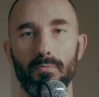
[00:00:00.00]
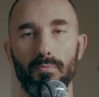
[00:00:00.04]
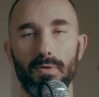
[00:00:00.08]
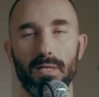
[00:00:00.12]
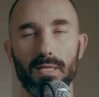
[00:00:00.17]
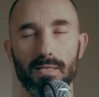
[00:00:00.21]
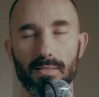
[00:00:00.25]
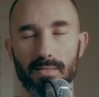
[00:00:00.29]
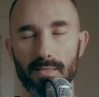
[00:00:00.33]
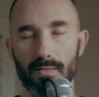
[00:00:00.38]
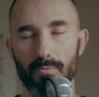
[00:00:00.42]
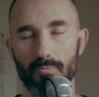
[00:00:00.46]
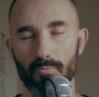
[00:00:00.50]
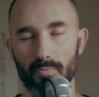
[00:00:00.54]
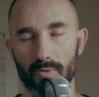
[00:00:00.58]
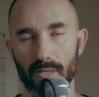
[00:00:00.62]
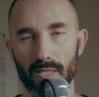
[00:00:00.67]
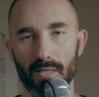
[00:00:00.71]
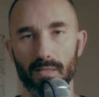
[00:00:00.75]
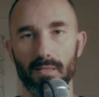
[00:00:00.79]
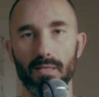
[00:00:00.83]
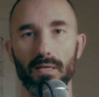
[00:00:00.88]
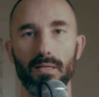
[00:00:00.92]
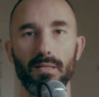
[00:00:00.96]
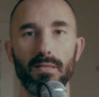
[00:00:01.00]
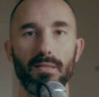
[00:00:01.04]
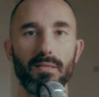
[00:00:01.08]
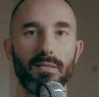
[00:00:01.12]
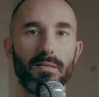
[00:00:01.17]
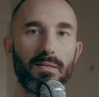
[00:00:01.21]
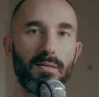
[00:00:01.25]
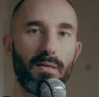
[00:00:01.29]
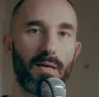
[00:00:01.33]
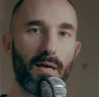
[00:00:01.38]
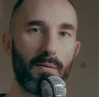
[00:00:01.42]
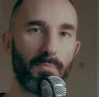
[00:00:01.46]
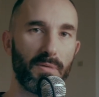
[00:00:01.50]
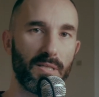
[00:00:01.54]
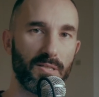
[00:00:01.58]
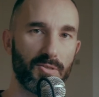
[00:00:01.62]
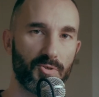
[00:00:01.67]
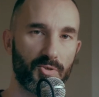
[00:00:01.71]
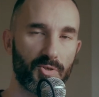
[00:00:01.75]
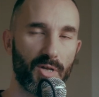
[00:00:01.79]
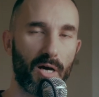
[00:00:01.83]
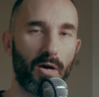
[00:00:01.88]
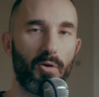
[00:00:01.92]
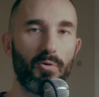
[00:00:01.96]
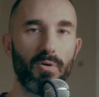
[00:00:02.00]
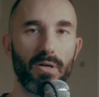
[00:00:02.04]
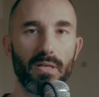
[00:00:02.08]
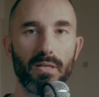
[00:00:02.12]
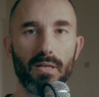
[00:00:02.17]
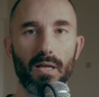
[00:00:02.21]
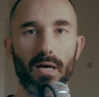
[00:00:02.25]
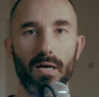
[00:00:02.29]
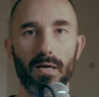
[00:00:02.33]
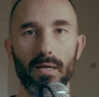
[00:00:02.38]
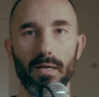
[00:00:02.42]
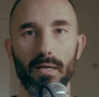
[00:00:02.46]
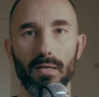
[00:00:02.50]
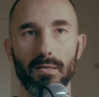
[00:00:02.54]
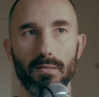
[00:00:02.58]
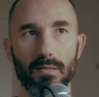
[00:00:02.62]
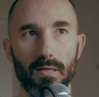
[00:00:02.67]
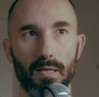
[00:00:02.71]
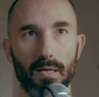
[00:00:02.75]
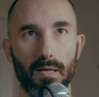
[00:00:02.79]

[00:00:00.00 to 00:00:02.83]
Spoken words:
When I say we, then I mean Shao and I.